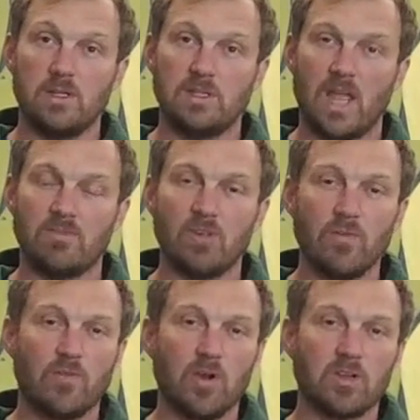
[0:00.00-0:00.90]
they have no
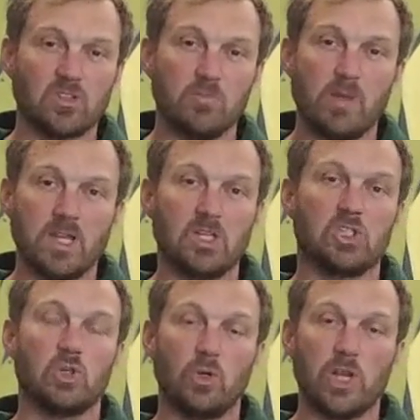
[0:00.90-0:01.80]
focus on making
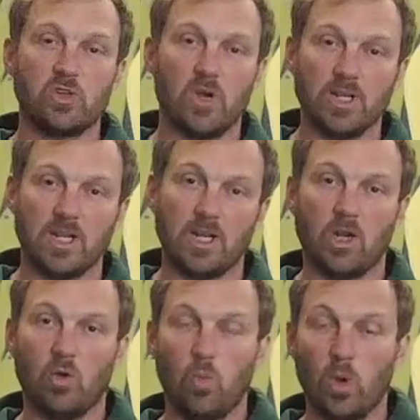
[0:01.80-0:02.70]
sure they're trying to get
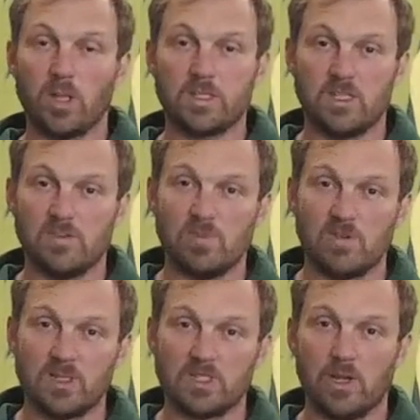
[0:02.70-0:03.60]
quality of
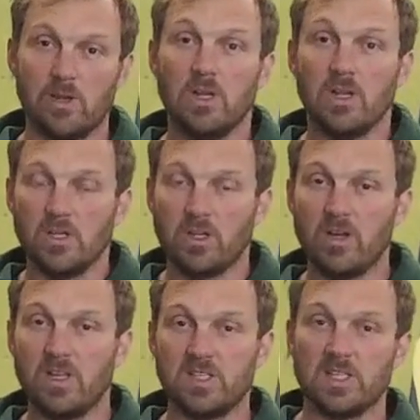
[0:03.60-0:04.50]
movement. So not
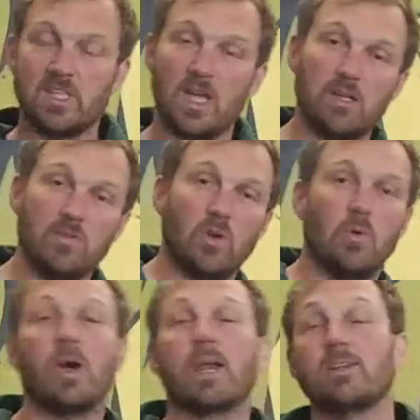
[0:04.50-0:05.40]
only is the intent of your
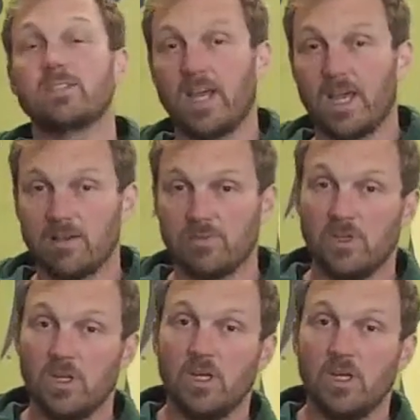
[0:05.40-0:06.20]
workout to have,